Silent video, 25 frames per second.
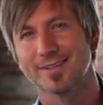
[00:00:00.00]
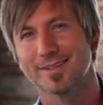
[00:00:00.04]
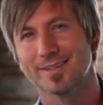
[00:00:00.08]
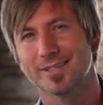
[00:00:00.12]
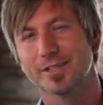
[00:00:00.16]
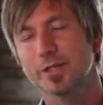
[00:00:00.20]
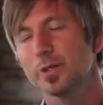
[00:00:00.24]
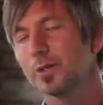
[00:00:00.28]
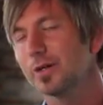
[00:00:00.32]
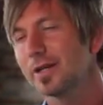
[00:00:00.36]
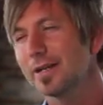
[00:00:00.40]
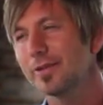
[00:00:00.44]

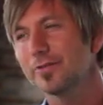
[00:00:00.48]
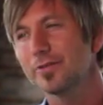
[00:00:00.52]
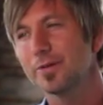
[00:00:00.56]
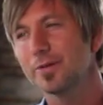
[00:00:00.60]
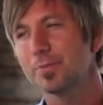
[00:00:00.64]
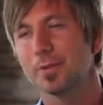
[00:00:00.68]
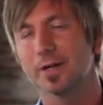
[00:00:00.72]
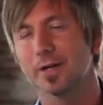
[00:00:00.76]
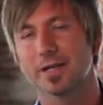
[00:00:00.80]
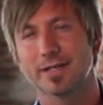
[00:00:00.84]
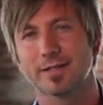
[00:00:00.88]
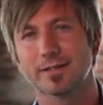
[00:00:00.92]
You know,
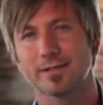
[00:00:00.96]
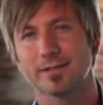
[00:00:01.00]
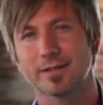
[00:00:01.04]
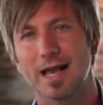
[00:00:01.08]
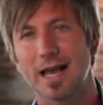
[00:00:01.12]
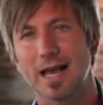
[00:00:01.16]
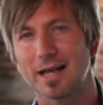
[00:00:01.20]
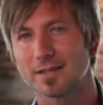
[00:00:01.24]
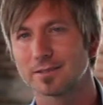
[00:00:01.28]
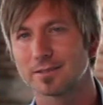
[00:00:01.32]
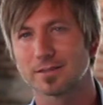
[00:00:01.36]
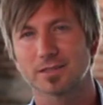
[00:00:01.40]
everybody
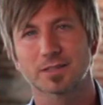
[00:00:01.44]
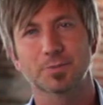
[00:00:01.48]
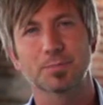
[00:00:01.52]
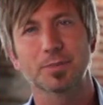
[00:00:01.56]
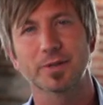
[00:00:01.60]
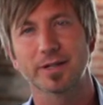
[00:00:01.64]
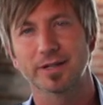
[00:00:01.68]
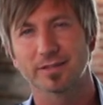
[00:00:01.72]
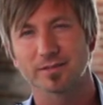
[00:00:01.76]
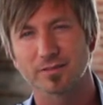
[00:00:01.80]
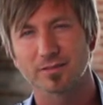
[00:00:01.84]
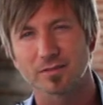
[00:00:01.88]
has
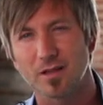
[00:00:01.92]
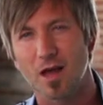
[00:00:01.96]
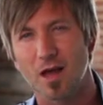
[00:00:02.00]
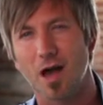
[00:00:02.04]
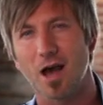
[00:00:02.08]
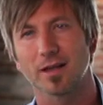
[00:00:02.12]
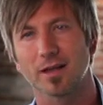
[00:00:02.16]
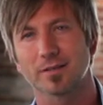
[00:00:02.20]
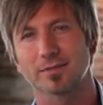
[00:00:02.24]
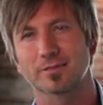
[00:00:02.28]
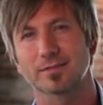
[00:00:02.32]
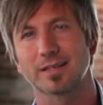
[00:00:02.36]
experienced
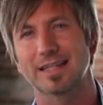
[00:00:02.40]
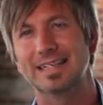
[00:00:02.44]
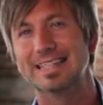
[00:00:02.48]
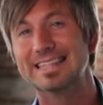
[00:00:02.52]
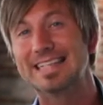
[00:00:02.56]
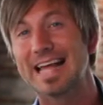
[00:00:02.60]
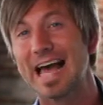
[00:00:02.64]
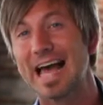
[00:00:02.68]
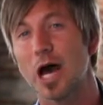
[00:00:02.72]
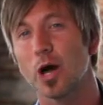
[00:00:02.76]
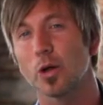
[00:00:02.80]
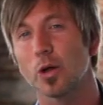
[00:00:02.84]
loss
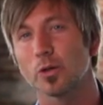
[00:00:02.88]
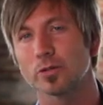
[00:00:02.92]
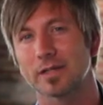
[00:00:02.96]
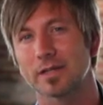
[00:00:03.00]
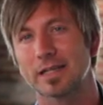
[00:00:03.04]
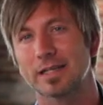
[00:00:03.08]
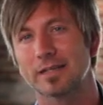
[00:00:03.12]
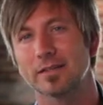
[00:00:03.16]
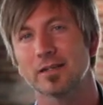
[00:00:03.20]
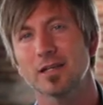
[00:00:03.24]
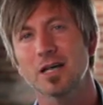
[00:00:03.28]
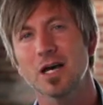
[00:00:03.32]
and doubt,
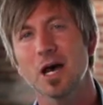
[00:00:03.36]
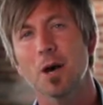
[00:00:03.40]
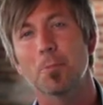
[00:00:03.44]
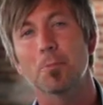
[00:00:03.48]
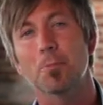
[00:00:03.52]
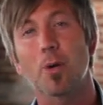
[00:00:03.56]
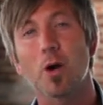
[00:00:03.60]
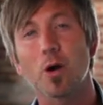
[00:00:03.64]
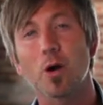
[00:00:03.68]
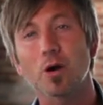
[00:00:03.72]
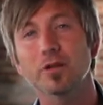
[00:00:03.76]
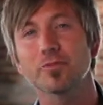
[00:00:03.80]
and
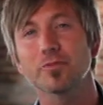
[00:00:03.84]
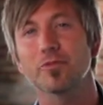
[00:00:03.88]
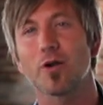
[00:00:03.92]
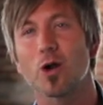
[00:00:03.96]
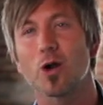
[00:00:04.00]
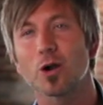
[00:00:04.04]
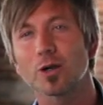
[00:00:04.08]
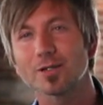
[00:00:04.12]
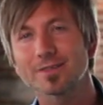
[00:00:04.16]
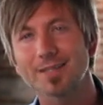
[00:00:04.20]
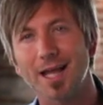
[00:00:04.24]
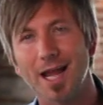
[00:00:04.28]
part of
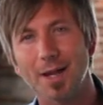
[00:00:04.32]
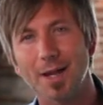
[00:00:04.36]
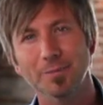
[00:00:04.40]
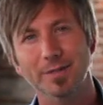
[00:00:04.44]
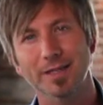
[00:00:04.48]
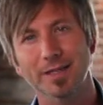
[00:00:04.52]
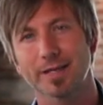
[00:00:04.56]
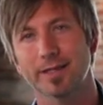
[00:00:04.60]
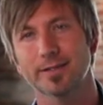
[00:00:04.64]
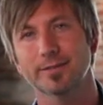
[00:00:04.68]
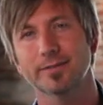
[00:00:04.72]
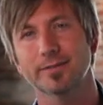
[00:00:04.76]
our time
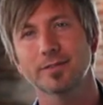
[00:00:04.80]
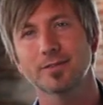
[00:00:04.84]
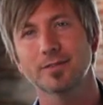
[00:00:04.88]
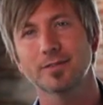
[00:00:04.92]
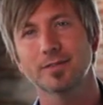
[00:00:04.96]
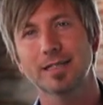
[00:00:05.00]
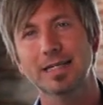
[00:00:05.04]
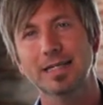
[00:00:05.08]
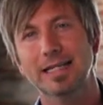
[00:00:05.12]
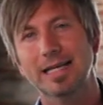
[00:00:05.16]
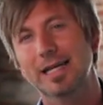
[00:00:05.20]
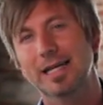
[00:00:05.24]
together
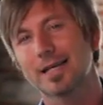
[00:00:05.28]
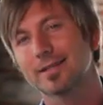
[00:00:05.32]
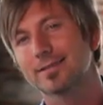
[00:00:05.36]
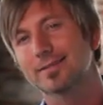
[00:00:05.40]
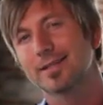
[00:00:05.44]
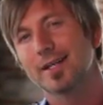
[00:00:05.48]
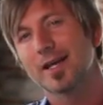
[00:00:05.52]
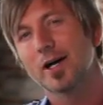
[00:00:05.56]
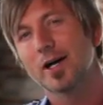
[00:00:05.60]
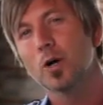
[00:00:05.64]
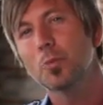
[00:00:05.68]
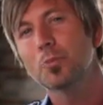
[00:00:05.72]
is
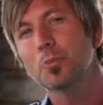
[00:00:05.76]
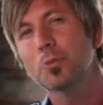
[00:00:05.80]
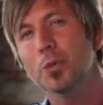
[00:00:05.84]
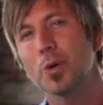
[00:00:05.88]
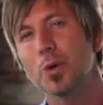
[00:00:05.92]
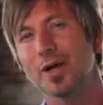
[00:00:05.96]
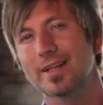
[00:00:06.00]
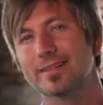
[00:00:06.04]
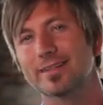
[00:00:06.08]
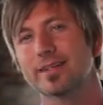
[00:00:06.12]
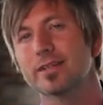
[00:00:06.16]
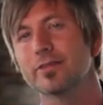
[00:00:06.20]
to help
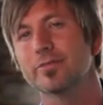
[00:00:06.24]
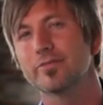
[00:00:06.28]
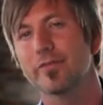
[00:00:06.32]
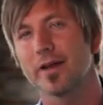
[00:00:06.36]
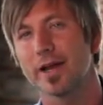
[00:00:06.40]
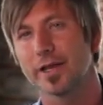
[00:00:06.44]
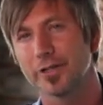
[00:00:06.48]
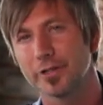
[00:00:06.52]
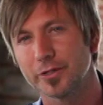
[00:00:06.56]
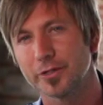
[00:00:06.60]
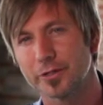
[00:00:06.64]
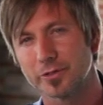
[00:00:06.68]
you
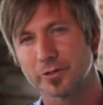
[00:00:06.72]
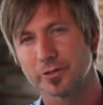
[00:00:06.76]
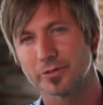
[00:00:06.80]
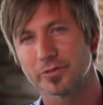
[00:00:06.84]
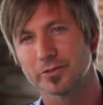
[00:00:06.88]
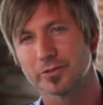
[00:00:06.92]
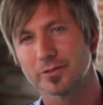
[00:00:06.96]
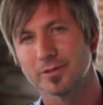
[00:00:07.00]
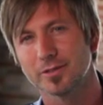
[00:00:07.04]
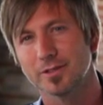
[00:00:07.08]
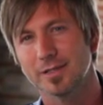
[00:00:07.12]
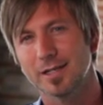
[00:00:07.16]
identify
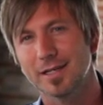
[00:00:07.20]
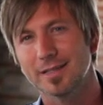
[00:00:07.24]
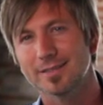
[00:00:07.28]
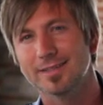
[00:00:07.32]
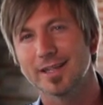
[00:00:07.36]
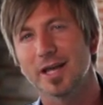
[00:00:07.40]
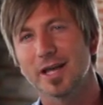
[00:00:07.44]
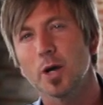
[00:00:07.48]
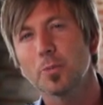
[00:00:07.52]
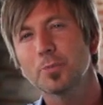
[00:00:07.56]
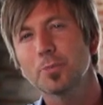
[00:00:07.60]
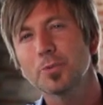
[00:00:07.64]
yours,
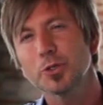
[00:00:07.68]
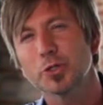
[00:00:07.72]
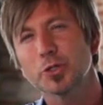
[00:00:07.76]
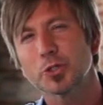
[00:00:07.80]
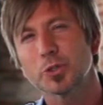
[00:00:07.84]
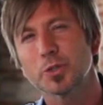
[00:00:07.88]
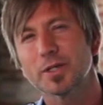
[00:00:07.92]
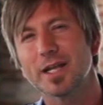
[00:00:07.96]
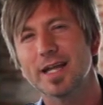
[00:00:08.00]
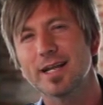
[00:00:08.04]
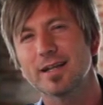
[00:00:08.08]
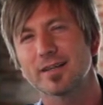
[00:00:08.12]
to help you
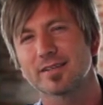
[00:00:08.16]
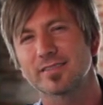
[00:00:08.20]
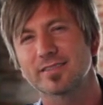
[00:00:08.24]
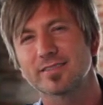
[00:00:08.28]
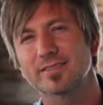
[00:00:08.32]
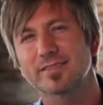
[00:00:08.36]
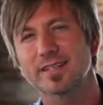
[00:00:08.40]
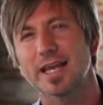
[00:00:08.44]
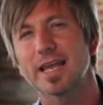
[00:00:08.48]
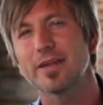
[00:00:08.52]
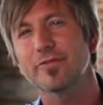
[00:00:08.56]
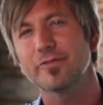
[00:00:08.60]
create a
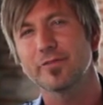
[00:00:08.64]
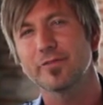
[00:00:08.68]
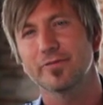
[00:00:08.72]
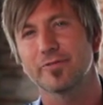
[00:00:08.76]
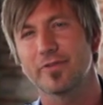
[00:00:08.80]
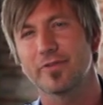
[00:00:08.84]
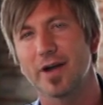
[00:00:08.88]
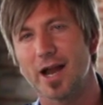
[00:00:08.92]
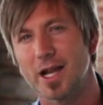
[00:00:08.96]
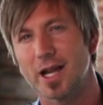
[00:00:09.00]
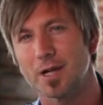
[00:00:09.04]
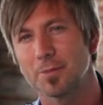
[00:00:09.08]
safe
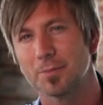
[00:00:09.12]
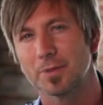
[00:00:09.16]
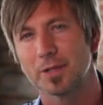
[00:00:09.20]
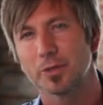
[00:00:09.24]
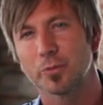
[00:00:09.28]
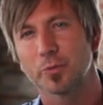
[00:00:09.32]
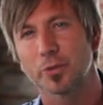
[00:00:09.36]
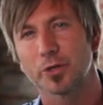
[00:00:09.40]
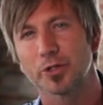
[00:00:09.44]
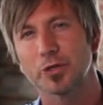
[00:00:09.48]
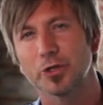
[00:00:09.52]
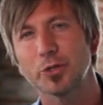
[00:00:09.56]

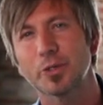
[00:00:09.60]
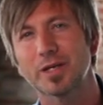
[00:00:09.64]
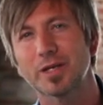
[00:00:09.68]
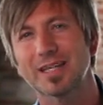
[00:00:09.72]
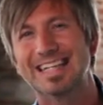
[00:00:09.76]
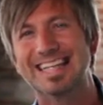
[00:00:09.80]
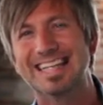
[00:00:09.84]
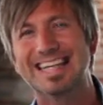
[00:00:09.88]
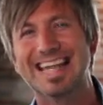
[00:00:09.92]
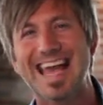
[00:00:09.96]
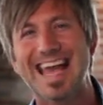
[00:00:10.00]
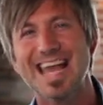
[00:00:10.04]
environment where you
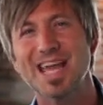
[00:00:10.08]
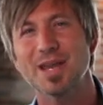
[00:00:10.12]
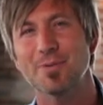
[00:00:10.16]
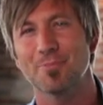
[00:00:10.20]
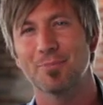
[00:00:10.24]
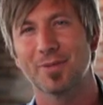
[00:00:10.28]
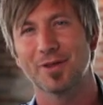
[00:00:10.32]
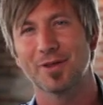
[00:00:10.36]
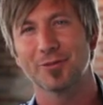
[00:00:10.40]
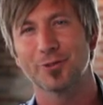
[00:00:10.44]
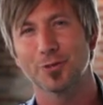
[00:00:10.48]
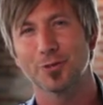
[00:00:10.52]
can
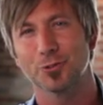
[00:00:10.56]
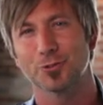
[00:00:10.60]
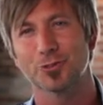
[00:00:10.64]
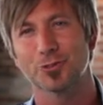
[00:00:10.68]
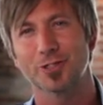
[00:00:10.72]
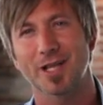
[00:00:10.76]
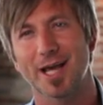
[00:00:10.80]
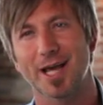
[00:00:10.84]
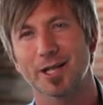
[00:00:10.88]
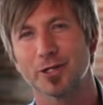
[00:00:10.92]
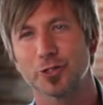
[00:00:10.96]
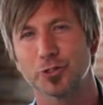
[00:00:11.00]
name those
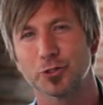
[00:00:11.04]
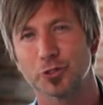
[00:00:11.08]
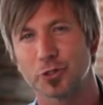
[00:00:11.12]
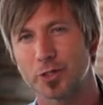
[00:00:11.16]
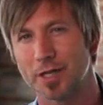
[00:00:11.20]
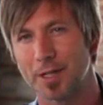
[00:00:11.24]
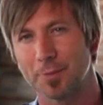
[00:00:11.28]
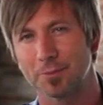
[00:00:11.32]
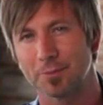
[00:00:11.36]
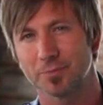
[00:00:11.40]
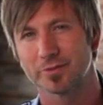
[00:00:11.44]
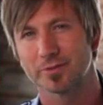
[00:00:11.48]
shattered
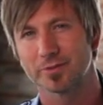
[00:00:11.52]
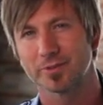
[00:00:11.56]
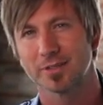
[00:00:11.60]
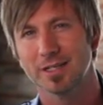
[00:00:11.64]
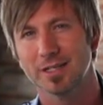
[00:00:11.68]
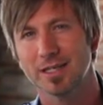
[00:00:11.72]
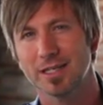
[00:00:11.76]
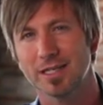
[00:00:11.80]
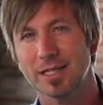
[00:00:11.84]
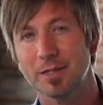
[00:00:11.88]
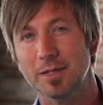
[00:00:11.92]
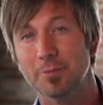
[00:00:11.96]
dreams.
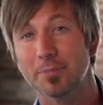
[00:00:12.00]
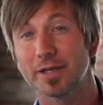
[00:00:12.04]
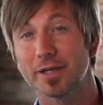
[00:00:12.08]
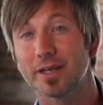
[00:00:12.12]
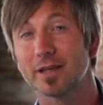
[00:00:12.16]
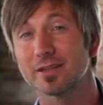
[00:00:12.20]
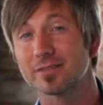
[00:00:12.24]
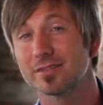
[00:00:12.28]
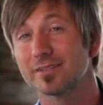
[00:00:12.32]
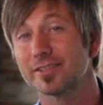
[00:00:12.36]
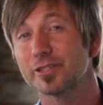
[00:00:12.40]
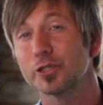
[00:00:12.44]

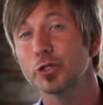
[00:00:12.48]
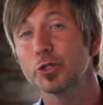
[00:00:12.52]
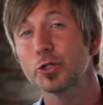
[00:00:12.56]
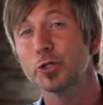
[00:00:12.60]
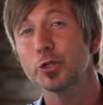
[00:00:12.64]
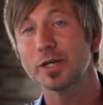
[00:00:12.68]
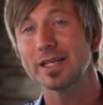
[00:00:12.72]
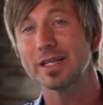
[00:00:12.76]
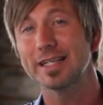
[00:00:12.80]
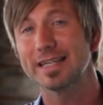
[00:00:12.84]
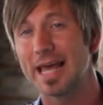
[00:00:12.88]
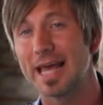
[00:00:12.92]
Because until
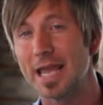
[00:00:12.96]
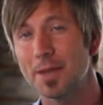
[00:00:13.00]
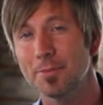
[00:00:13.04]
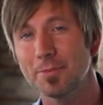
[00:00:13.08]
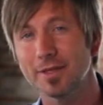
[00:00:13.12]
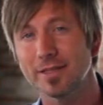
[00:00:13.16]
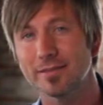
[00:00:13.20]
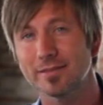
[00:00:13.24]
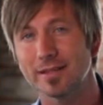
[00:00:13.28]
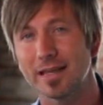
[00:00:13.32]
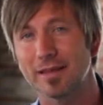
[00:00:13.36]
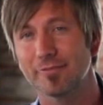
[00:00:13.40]
you can name
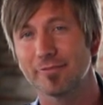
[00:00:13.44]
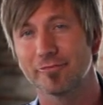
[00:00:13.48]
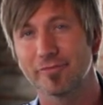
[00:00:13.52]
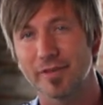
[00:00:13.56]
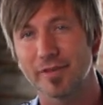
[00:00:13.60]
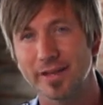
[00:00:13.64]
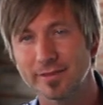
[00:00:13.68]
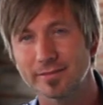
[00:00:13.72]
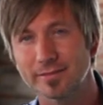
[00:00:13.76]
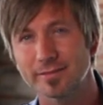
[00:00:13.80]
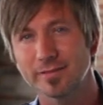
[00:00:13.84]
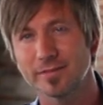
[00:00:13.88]
it and
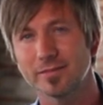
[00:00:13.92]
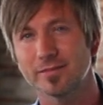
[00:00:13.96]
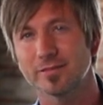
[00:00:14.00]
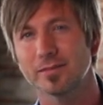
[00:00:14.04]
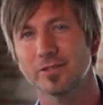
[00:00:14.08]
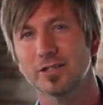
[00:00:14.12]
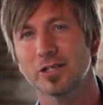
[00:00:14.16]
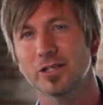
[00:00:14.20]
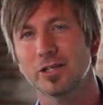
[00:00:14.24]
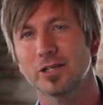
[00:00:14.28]
face it,